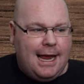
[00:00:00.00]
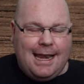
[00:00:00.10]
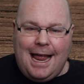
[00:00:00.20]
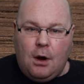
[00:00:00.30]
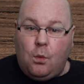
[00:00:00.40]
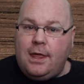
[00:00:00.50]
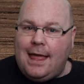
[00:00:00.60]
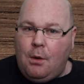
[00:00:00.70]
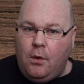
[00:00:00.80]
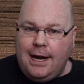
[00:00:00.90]
Now, we
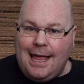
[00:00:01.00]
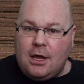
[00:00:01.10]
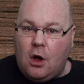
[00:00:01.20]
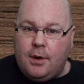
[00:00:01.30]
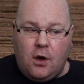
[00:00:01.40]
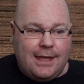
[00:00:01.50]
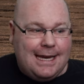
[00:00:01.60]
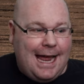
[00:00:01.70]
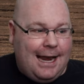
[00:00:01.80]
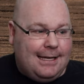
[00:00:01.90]
then want to get going on the
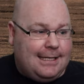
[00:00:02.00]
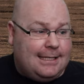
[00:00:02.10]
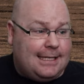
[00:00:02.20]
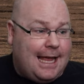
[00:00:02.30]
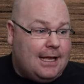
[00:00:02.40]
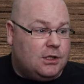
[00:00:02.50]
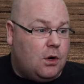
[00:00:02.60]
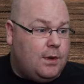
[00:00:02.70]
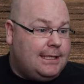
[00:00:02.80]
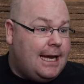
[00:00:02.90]
analysis again. So
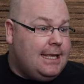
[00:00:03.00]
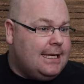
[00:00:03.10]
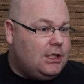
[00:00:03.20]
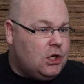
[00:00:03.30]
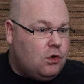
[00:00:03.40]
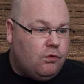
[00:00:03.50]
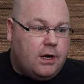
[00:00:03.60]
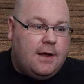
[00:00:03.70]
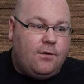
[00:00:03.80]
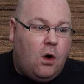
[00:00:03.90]
we say this
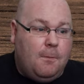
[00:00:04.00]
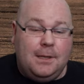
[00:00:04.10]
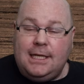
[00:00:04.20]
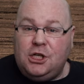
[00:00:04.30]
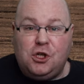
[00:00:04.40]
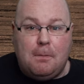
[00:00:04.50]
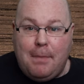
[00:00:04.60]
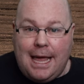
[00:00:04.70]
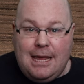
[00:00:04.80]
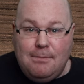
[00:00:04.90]
degree of competition
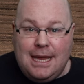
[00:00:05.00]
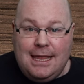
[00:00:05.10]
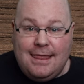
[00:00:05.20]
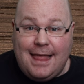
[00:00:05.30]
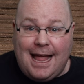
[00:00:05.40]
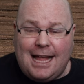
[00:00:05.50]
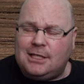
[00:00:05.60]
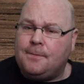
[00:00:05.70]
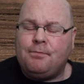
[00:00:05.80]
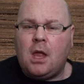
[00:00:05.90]
may mean that,
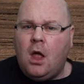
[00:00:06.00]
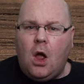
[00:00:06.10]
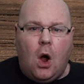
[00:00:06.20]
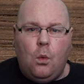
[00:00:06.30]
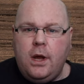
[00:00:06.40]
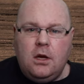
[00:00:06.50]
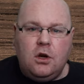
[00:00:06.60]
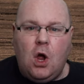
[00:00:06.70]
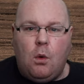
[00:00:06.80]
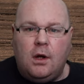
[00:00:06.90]
and we could
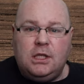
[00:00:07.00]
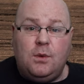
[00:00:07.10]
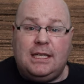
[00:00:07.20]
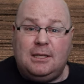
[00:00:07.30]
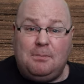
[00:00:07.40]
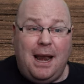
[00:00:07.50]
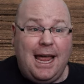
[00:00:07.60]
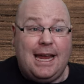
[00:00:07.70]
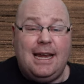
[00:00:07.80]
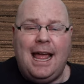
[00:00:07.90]
go on to
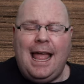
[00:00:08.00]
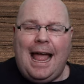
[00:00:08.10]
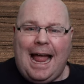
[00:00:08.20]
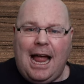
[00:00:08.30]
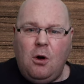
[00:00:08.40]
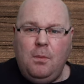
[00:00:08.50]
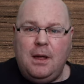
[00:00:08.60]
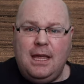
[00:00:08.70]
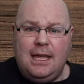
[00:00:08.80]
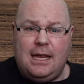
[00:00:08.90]
explain how
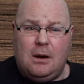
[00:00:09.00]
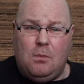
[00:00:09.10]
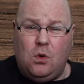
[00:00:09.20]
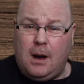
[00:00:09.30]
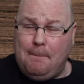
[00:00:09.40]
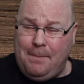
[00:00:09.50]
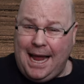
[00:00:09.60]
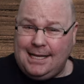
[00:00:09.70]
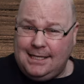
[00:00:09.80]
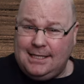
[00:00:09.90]
being in a more
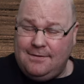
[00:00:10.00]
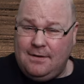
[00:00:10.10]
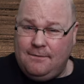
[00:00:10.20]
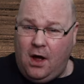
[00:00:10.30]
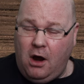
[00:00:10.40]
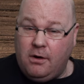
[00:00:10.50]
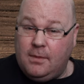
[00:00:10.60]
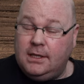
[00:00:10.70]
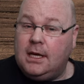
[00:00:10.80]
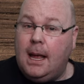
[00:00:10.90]
competitive
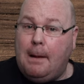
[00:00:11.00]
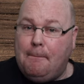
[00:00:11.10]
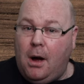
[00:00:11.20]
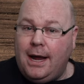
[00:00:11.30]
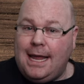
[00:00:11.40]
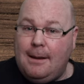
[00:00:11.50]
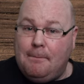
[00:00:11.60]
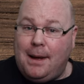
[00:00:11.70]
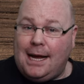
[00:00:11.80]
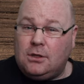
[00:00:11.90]
environment might
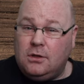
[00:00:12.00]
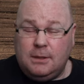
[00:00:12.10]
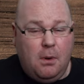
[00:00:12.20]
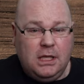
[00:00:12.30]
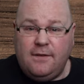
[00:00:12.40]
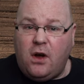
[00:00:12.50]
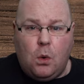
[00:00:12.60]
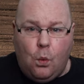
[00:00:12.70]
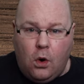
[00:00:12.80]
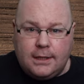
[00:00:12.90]
impact on Spotify,
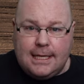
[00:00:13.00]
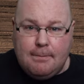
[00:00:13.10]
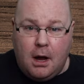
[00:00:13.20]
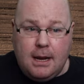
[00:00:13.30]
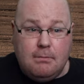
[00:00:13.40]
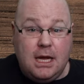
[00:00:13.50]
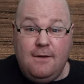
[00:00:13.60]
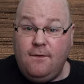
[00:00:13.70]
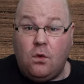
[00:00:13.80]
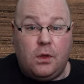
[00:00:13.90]
what it might
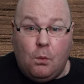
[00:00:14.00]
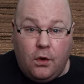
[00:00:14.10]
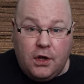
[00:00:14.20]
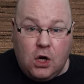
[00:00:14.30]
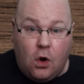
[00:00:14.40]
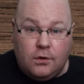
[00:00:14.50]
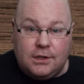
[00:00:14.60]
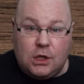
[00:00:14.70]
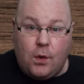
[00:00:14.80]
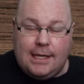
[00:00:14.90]
mean for them, what the
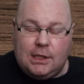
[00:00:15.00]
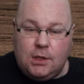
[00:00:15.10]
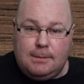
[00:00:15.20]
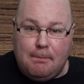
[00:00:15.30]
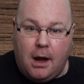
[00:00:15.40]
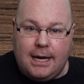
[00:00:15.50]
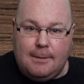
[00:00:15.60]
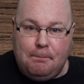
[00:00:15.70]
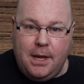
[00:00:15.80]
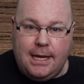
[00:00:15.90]
consequences might
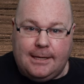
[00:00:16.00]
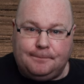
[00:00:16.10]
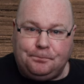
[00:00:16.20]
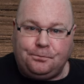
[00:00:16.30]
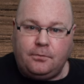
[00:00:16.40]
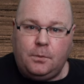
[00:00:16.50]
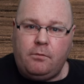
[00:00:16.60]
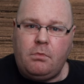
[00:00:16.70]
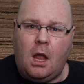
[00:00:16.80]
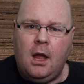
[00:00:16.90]
be.
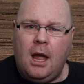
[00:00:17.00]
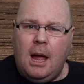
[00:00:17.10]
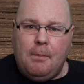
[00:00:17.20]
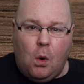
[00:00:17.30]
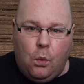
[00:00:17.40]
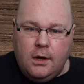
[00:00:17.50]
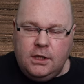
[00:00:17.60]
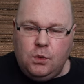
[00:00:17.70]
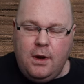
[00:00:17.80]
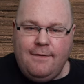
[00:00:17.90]
But
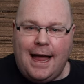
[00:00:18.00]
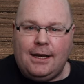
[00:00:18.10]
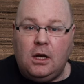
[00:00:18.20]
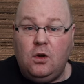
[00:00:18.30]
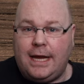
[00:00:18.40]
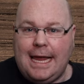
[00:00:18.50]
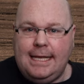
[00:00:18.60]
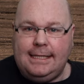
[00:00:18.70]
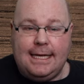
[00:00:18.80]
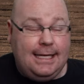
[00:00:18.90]
once we've had a look
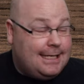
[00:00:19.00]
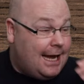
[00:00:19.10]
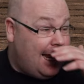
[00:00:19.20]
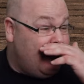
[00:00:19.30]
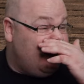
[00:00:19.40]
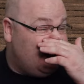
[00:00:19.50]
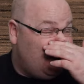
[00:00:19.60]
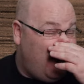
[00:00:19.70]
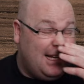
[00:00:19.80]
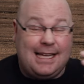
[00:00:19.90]
in detail at the
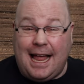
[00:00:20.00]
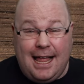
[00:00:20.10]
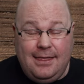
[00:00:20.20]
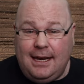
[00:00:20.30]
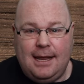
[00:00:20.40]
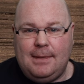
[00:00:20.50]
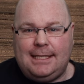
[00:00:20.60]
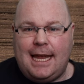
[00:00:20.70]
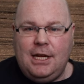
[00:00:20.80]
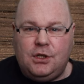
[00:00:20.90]
strengths and the
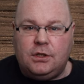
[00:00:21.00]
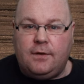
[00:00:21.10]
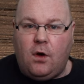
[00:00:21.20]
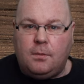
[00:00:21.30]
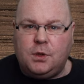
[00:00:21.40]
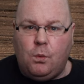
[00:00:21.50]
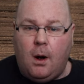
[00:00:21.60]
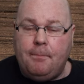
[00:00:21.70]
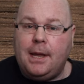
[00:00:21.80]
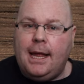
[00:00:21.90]
limitations of option 1,